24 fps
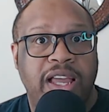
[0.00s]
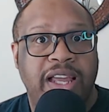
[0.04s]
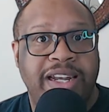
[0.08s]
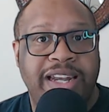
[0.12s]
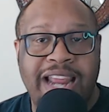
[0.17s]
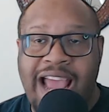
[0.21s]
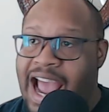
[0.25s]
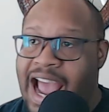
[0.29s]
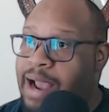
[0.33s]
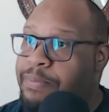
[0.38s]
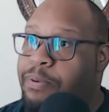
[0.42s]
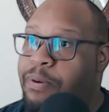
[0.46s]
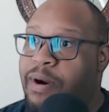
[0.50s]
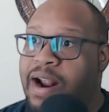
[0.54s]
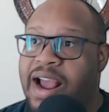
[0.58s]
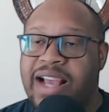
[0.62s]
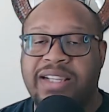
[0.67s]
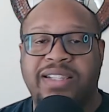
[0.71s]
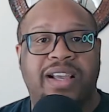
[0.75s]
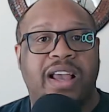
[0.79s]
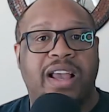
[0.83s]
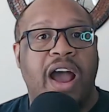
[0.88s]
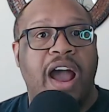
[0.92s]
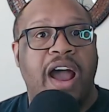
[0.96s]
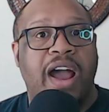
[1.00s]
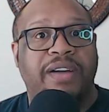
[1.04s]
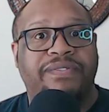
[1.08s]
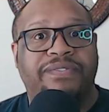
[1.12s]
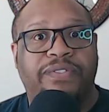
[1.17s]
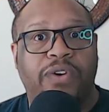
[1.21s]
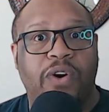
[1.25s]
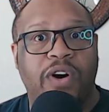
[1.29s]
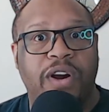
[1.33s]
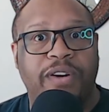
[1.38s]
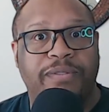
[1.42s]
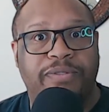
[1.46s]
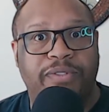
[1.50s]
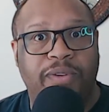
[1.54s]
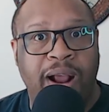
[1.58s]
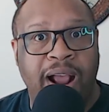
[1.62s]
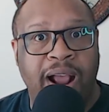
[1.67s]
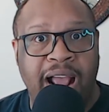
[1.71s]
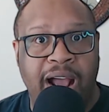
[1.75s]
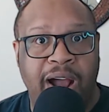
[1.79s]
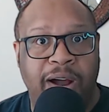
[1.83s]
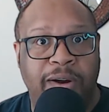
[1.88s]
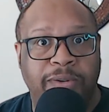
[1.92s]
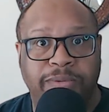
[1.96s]
Dak Prescott, 4th
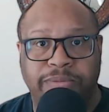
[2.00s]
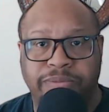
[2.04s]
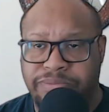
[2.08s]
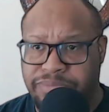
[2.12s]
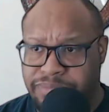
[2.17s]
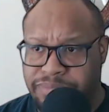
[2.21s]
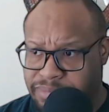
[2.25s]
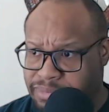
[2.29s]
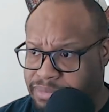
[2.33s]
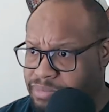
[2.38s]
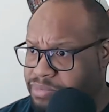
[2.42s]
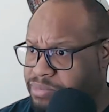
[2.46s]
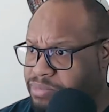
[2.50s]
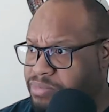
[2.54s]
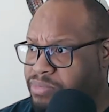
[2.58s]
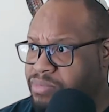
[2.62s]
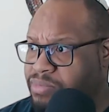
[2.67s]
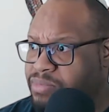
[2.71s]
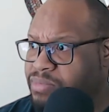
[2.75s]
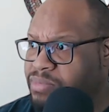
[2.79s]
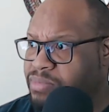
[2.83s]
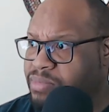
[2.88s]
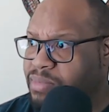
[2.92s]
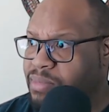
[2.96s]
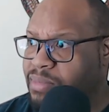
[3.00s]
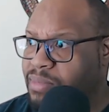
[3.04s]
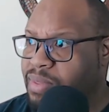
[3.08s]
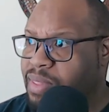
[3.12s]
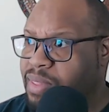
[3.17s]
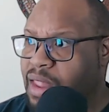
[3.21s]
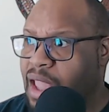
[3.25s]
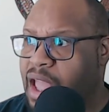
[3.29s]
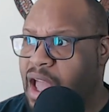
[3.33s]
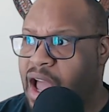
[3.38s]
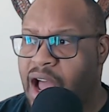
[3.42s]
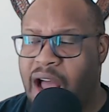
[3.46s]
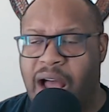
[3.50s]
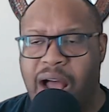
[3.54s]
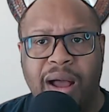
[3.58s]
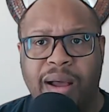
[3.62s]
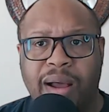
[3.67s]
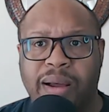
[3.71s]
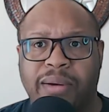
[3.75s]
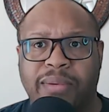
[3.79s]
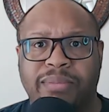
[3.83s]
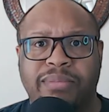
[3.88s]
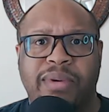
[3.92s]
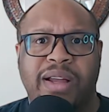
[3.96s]
round.
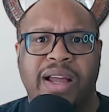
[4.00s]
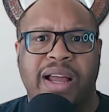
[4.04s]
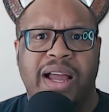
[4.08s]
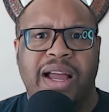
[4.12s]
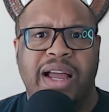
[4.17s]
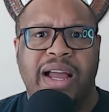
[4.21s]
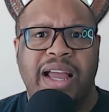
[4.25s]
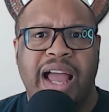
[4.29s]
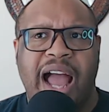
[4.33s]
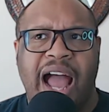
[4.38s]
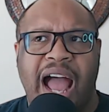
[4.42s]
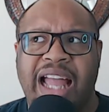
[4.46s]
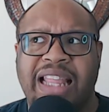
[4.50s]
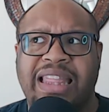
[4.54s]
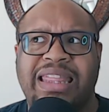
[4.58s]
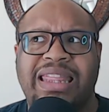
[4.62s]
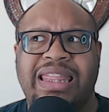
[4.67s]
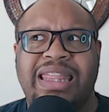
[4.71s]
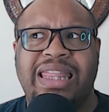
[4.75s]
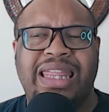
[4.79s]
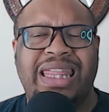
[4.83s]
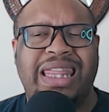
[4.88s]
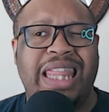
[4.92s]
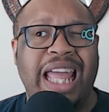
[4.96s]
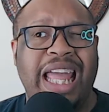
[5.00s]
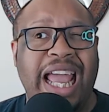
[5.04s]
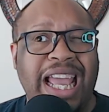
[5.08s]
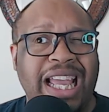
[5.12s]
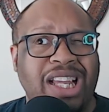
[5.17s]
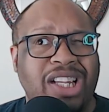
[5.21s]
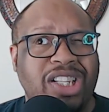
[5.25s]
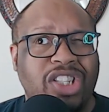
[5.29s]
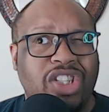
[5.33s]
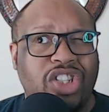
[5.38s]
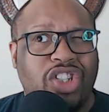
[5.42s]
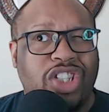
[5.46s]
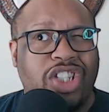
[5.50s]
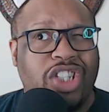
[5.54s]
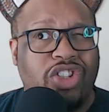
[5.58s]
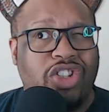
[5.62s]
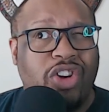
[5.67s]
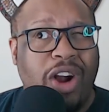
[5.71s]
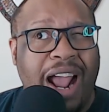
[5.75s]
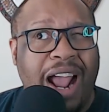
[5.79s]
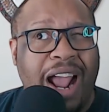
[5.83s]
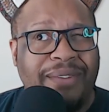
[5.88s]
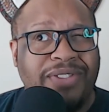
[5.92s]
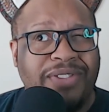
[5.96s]
I think
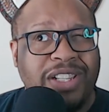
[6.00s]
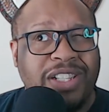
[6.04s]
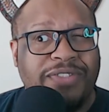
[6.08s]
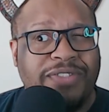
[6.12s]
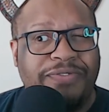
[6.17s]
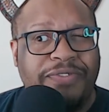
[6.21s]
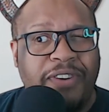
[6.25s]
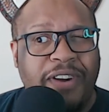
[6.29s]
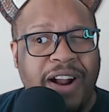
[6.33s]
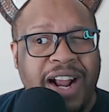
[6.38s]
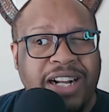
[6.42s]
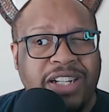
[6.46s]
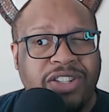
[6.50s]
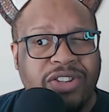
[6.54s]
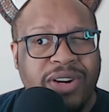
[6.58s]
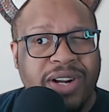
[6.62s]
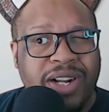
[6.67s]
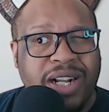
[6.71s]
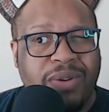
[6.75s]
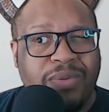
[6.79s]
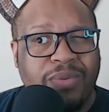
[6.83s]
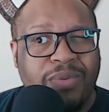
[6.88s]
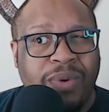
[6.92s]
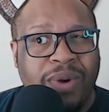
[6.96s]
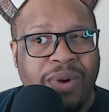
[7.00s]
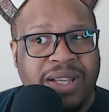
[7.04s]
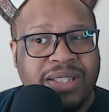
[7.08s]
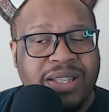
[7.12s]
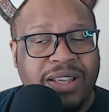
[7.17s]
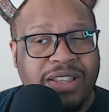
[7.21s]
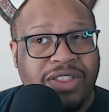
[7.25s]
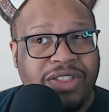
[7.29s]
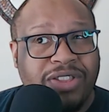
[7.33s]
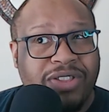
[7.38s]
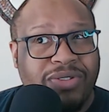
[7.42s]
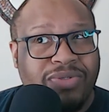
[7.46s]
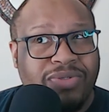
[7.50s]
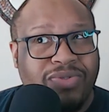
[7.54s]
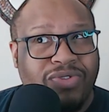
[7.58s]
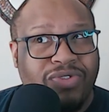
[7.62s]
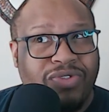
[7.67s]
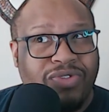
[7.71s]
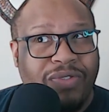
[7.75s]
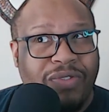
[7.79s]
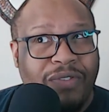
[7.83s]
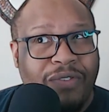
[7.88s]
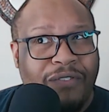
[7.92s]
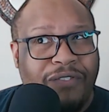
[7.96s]
Travis Frederick was a
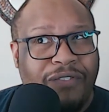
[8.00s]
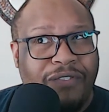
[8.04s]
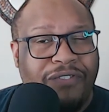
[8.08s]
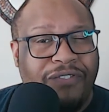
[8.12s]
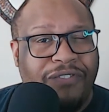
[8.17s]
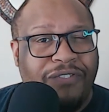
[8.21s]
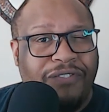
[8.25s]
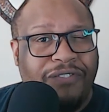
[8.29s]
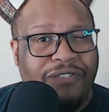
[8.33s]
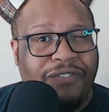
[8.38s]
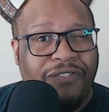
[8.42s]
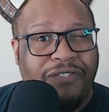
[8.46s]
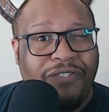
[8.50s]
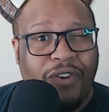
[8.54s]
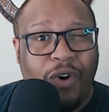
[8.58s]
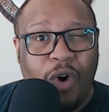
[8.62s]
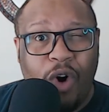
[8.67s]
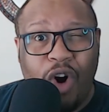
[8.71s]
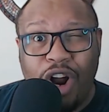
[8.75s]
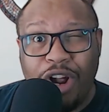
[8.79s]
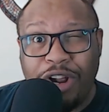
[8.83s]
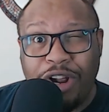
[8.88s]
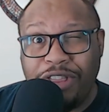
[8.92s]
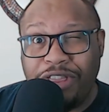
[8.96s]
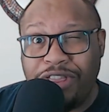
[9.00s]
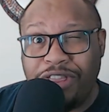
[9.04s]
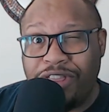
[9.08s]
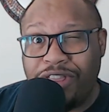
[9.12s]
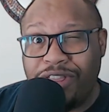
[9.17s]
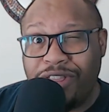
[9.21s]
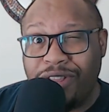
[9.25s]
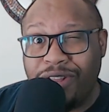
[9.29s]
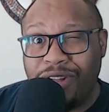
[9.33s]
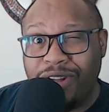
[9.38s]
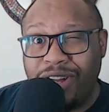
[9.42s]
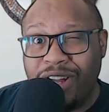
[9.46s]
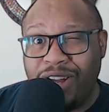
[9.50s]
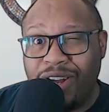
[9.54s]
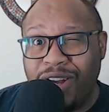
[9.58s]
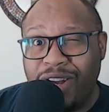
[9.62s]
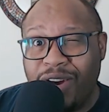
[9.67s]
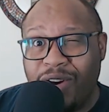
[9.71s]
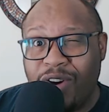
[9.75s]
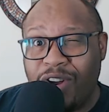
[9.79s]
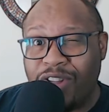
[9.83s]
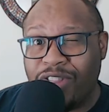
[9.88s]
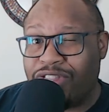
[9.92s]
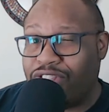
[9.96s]
4th
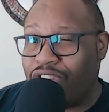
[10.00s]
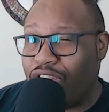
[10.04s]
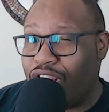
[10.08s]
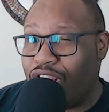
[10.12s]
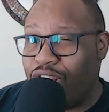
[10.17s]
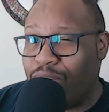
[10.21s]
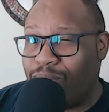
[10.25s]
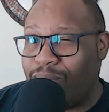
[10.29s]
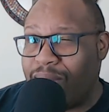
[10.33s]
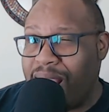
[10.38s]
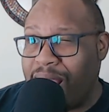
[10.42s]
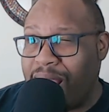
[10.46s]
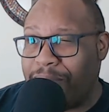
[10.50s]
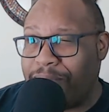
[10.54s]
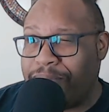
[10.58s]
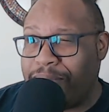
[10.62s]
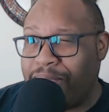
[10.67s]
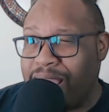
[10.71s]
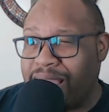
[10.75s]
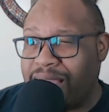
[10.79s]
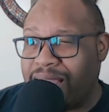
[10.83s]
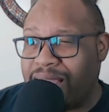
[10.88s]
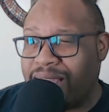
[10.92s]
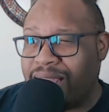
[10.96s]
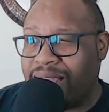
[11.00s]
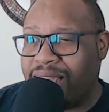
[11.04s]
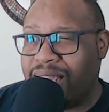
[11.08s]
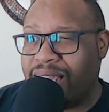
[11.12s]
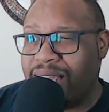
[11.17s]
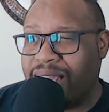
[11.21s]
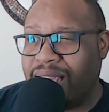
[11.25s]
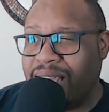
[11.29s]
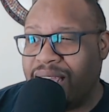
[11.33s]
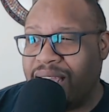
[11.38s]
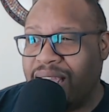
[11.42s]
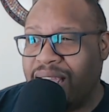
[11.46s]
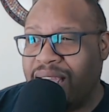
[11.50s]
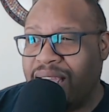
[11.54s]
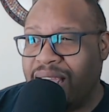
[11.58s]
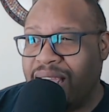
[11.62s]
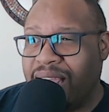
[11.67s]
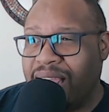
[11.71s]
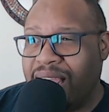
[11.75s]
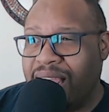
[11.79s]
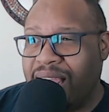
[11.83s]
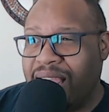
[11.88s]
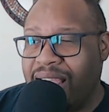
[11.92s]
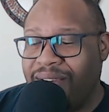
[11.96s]
or 3rd round pick,
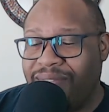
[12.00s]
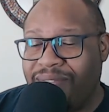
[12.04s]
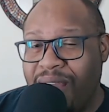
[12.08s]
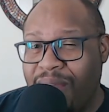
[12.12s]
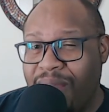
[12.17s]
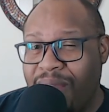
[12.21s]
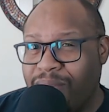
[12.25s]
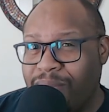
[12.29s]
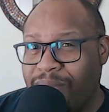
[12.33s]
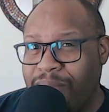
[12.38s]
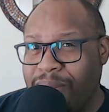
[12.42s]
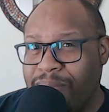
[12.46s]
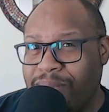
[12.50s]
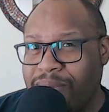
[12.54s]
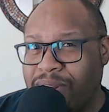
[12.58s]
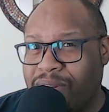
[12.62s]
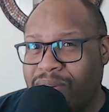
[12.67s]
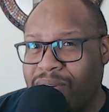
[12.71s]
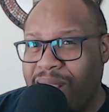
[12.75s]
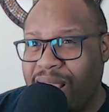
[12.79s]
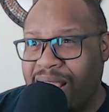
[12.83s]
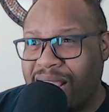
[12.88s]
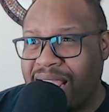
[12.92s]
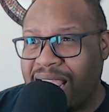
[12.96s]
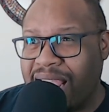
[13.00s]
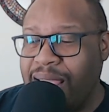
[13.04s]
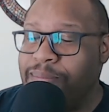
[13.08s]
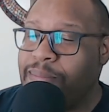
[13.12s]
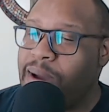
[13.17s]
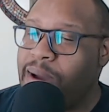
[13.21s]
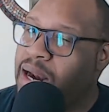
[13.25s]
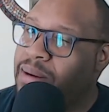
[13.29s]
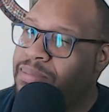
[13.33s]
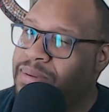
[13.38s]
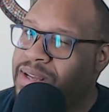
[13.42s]
if I remember correct. He might have